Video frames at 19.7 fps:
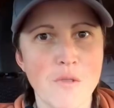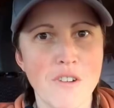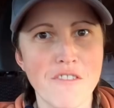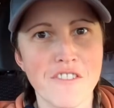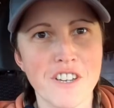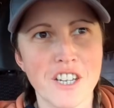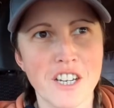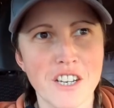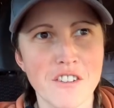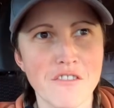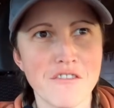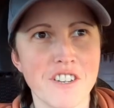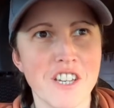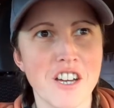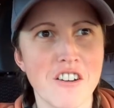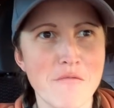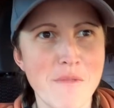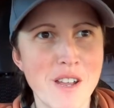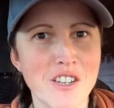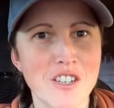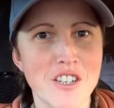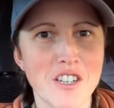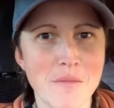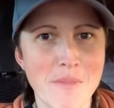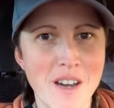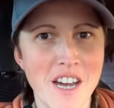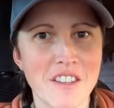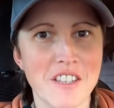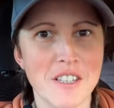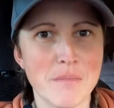one thing I don't think I've mentioned
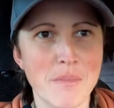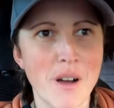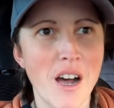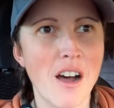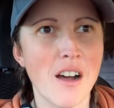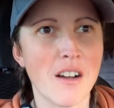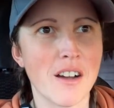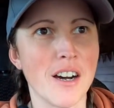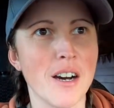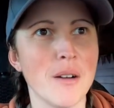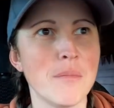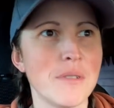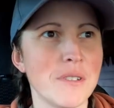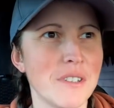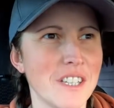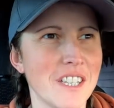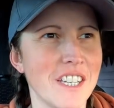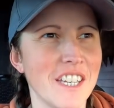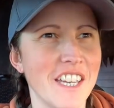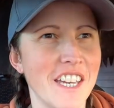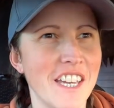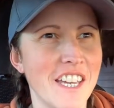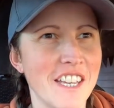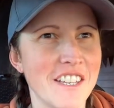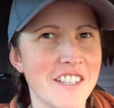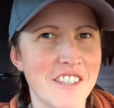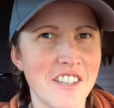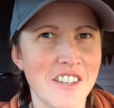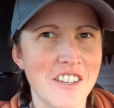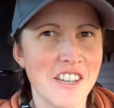about this park up
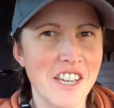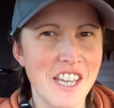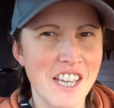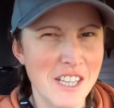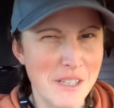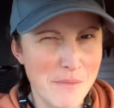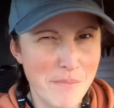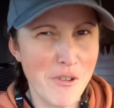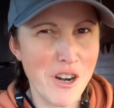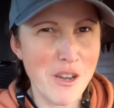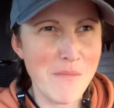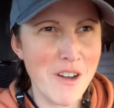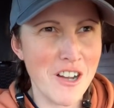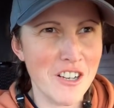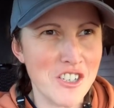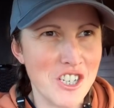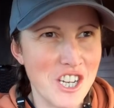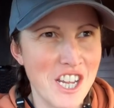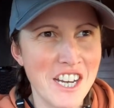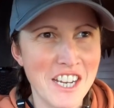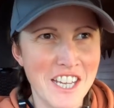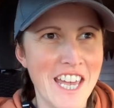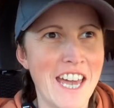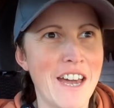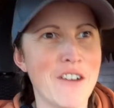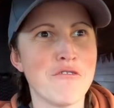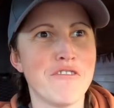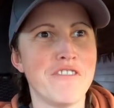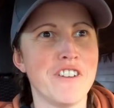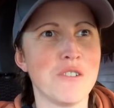is that it is pretty much in a
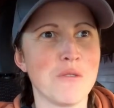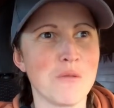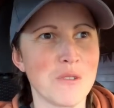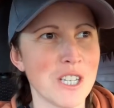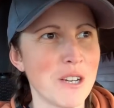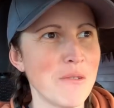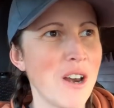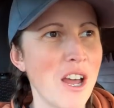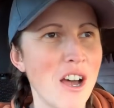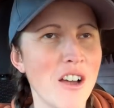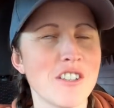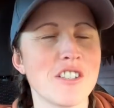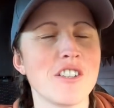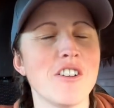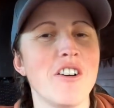cow field. So last